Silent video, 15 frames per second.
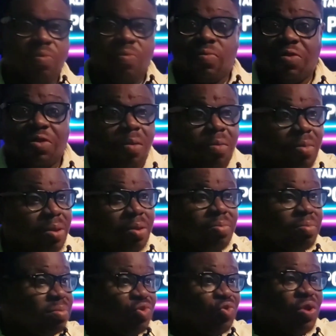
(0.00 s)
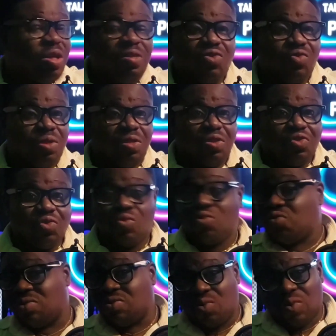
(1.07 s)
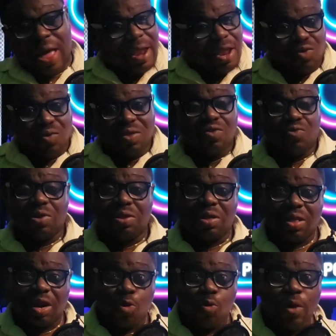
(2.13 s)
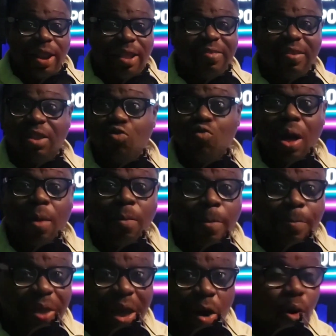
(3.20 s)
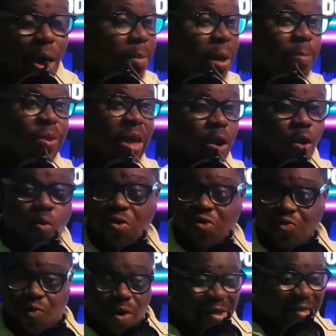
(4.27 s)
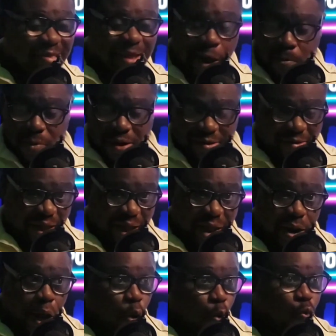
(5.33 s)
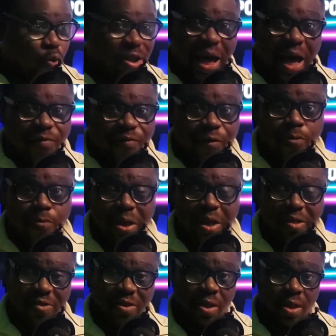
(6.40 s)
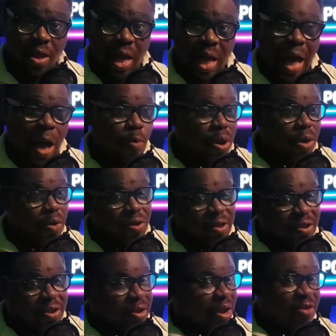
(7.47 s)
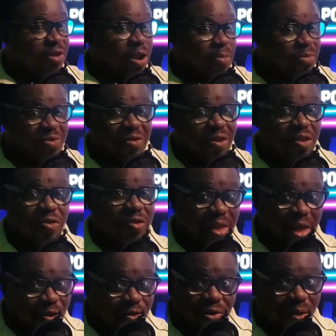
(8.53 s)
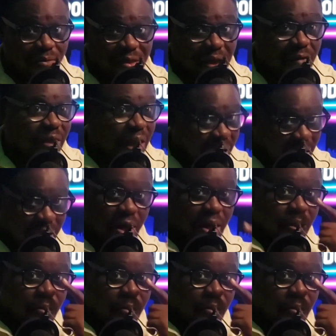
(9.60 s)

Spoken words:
Some 2022 to early 2023, we're listening to Amapiano. Amapiano was running side by side with Afrobeat. And we looked at it, Nigerian musicians said to themselves, hey,